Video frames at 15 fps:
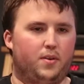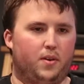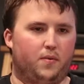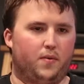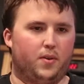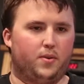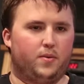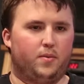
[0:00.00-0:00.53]
So the
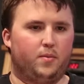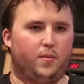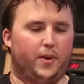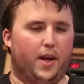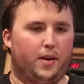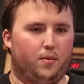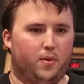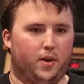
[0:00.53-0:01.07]
first room that we
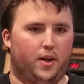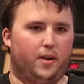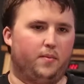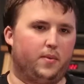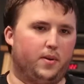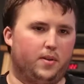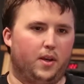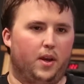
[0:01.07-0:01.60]
got to work
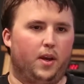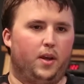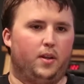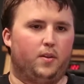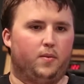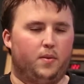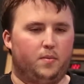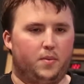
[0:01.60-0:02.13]
in was
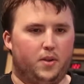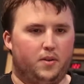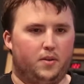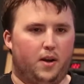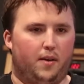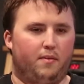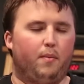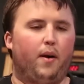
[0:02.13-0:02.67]
the room that's
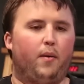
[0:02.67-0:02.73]
off to my